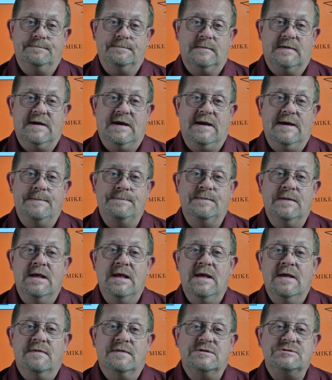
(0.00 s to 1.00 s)
Okay,
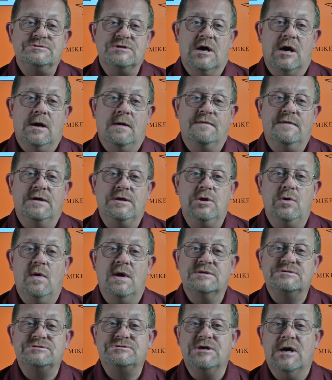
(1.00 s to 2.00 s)
the
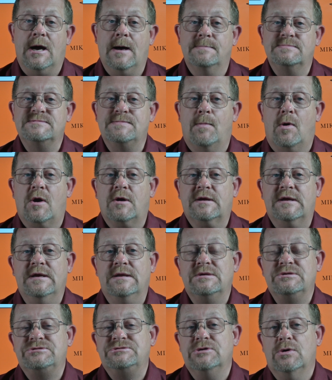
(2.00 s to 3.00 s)
U.S. jobs
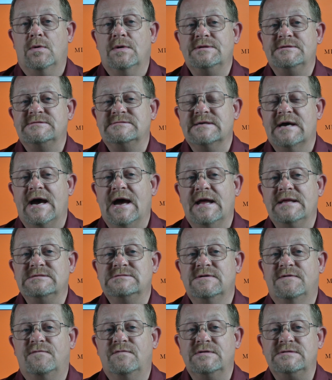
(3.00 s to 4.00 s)
market is showing
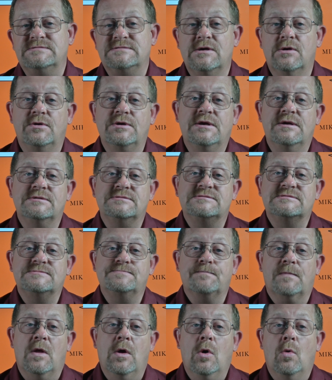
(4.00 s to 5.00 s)
signs of
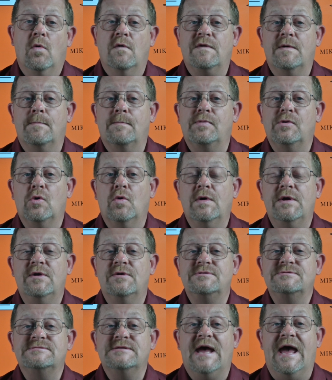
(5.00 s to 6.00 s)
resilience, with
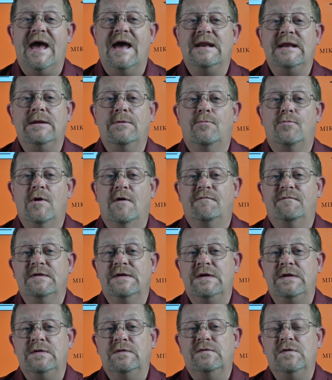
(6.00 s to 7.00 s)
employers adding
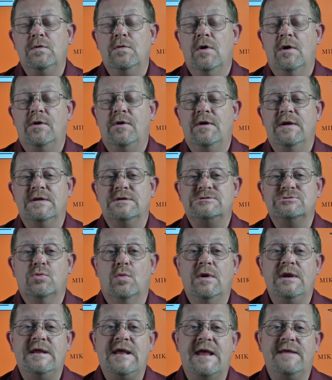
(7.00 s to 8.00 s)
roughly
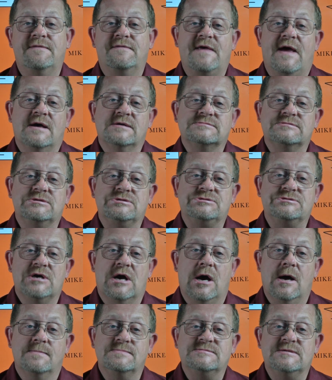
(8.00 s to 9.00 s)
228,000
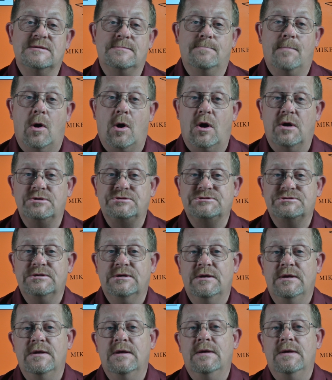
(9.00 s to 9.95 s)
jobs in March.